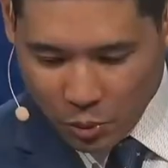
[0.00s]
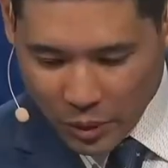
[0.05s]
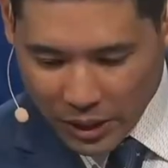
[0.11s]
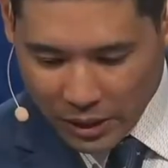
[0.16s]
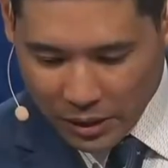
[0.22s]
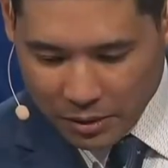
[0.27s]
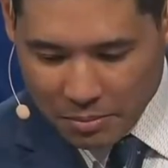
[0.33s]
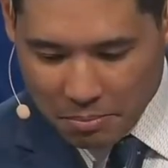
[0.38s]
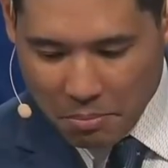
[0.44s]
a
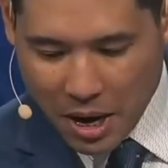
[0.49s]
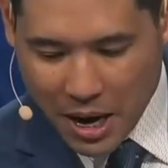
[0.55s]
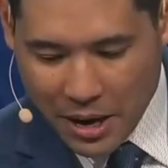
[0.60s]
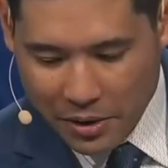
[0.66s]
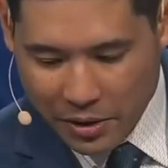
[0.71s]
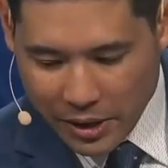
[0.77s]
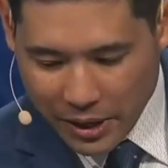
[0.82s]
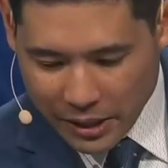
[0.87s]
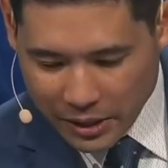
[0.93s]
week
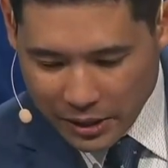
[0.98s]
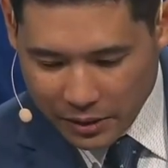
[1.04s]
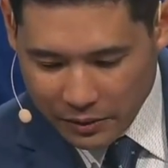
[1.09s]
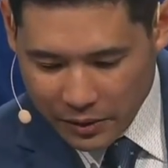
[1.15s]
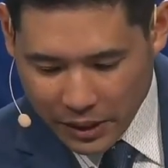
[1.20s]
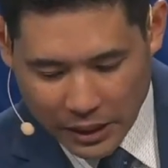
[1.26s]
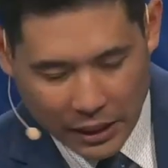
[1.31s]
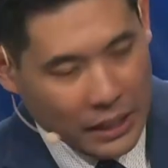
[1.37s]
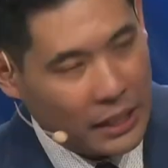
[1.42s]
moderate
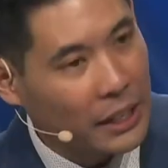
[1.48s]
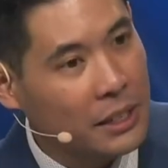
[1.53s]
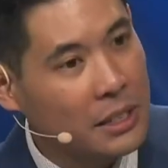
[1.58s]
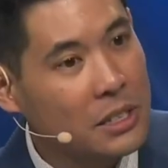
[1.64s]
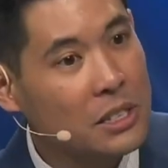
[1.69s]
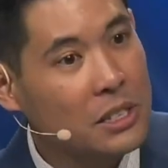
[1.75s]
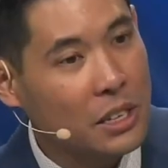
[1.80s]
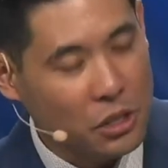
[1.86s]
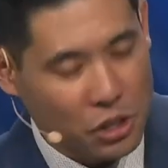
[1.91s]
activity
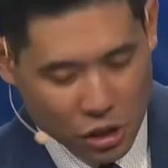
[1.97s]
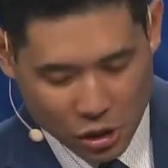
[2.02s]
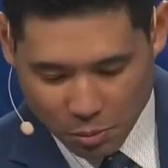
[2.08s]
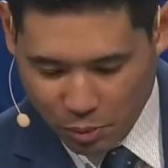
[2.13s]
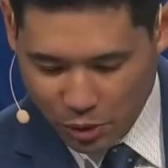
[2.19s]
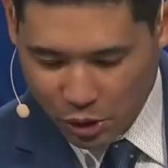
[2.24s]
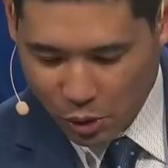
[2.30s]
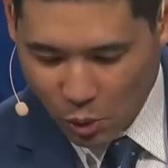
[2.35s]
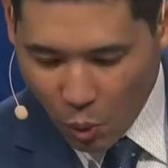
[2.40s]
again, such as
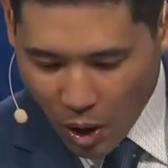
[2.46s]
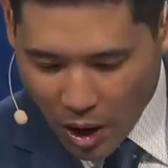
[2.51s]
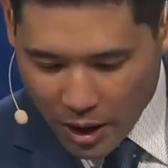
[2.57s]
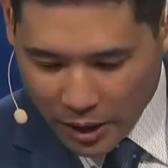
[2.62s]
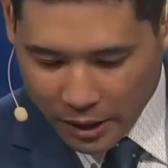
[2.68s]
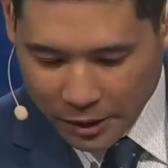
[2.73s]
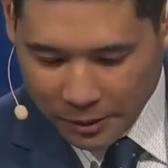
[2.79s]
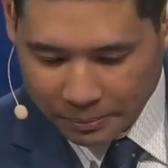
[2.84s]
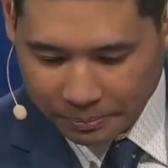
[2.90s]
brisk
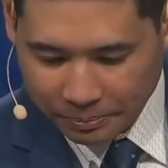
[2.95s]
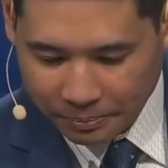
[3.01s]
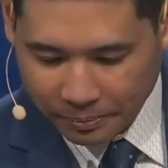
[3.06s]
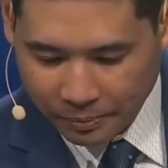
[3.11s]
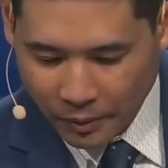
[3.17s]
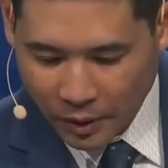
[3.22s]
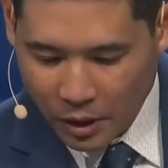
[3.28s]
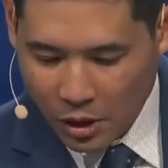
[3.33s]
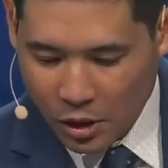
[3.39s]
walking,
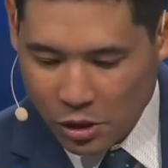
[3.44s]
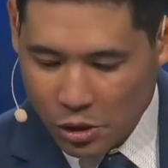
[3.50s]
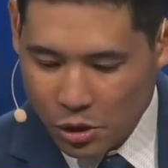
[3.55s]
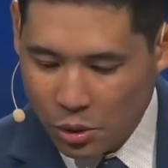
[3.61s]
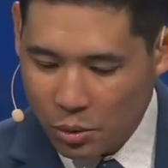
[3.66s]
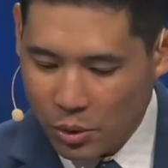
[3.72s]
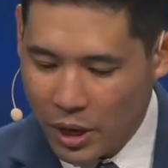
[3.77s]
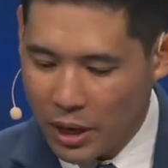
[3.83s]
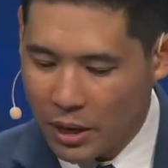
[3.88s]

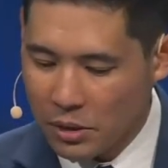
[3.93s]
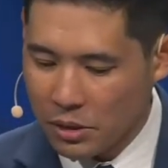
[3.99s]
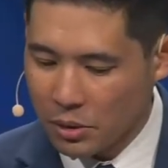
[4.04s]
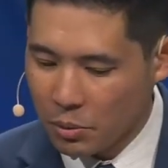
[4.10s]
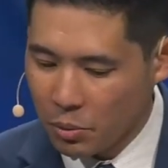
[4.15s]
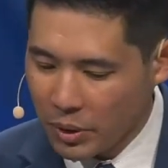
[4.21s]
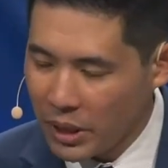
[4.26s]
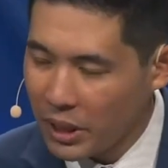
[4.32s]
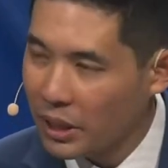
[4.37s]
two days
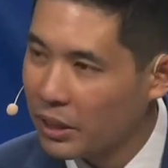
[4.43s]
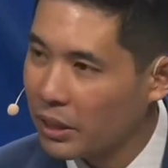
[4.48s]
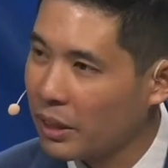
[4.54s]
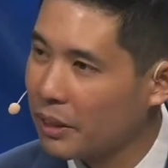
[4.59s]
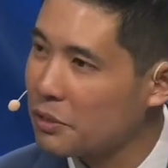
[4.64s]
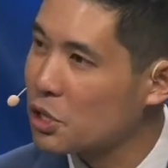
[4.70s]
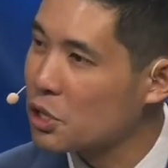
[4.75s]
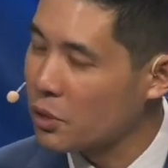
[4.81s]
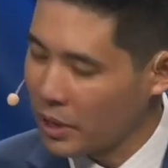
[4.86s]
a week
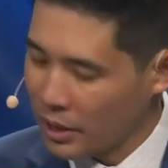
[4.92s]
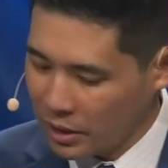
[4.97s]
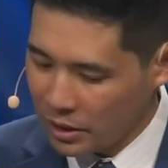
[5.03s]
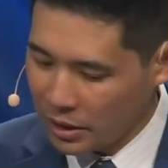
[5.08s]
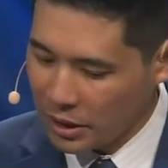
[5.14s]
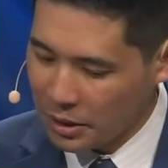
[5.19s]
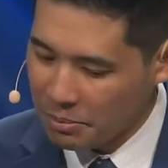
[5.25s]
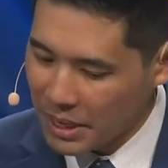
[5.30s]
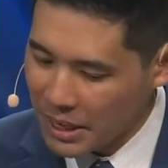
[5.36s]
of
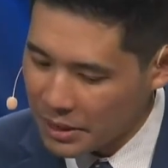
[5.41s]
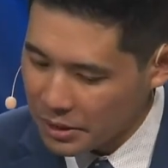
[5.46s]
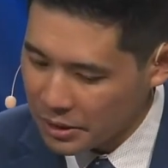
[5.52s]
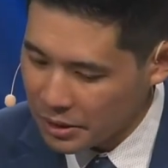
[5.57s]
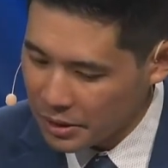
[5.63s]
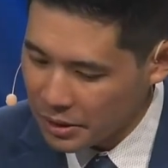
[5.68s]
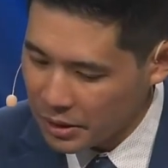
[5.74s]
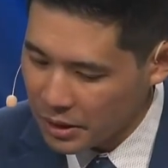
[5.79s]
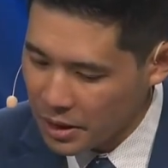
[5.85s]
strengthening
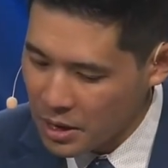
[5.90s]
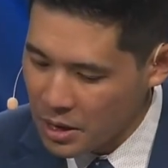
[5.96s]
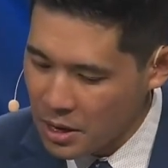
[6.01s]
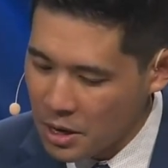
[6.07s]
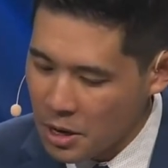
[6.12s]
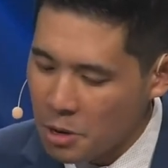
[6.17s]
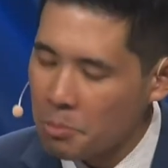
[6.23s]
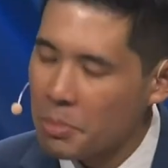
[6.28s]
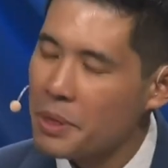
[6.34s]
muscles
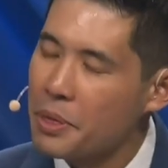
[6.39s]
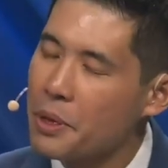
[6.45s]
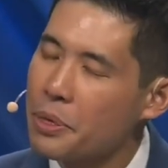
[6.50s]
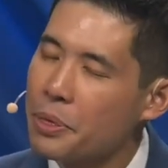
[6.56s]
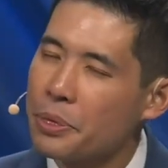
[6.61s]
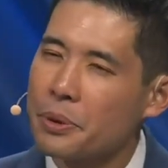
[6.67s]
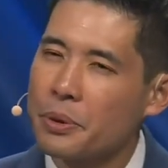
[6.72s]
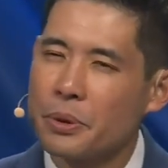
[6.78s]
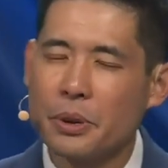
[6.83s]
but the
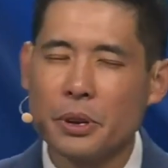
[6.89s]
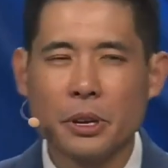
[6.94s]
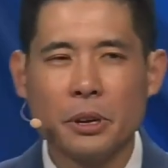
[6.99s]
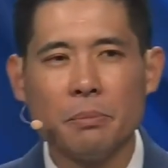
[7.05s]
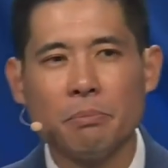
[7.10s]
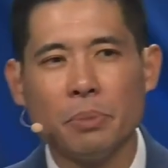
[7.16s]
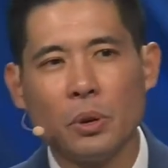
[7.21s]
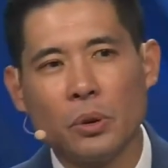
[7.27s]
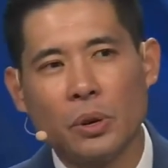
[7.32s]
third
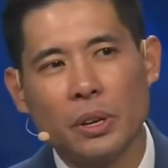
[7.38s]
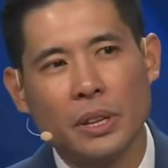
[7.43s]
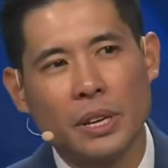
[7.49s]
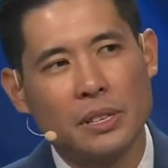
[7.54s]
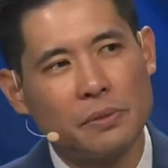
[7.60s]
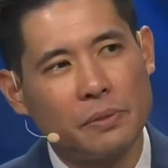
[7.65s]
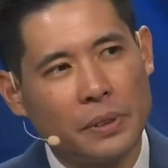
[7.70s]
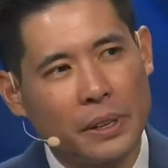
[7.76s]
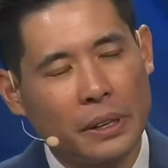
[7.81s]
component
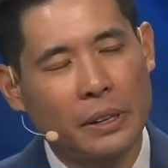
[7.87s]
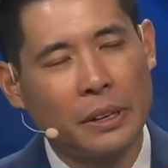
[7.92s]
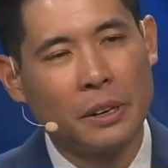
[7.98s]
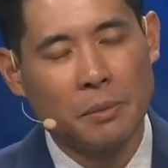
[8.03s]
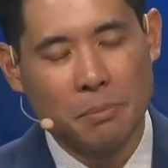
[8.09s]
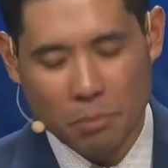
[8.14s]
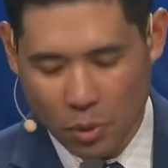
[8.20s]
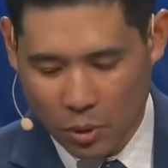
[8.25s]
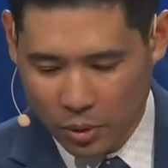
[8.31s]
that's very
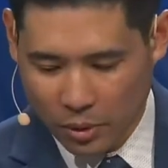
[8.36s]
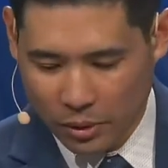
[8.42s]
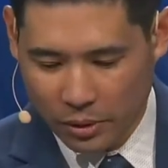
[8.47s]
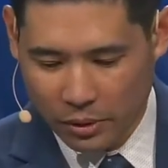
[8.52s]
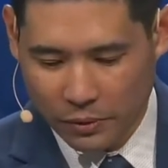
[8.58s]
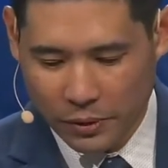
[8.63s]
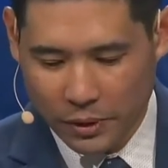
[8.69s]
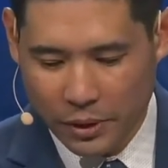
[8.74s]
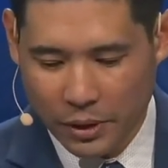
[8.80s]

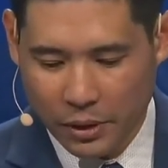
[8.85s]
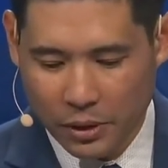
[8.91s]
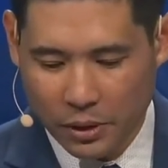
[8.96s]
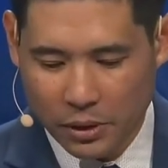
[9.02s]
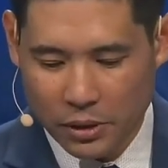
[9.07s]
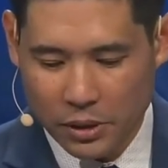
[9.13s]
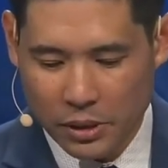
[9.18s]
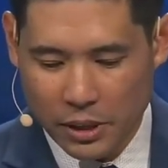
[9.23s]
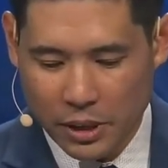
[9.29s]
important for
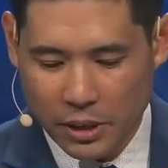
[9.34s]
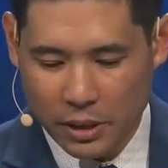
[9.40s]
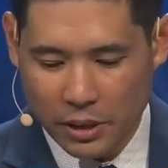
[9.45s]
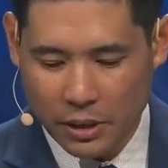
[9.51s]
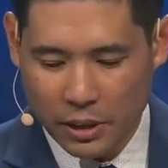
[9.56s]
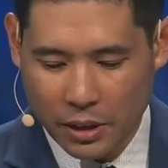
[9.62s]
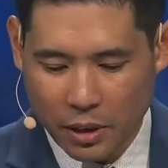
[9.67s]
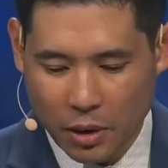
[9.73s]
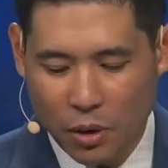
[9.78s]
those that
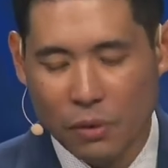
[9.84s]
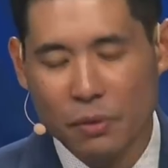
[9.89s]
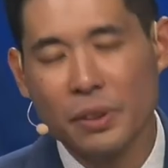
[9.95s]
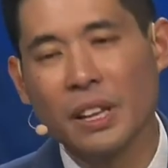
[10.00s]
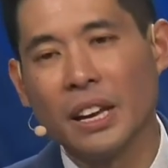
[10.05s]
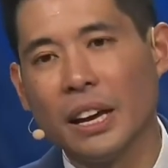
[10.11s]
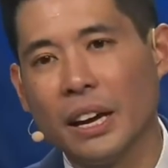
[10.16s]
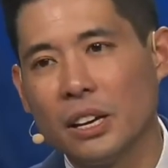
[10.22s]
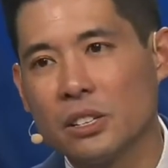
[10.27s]
are
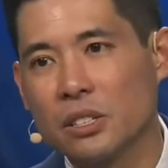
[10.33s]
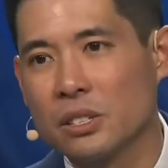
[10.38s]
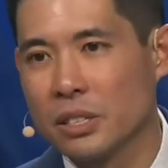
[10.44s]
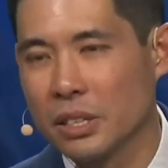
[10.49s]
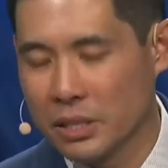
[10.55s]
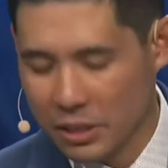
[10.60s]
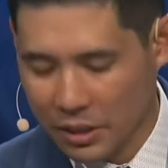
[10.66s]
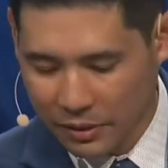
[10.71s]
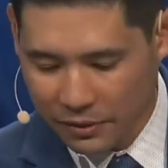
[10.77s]
over the age of
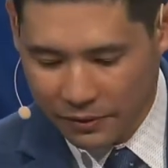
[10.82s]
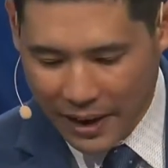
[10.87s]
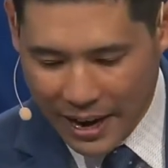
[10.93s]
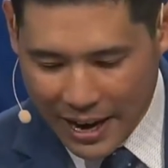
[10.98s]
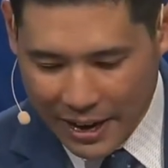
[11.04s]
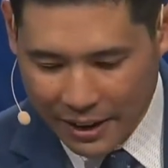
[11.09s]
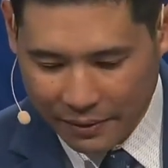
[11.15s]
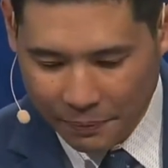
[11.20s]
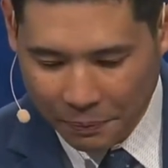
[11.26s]

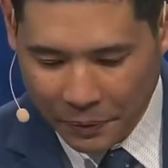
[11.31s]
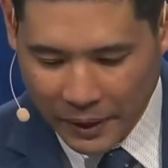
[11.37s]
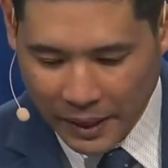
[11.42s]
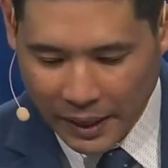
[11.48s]
65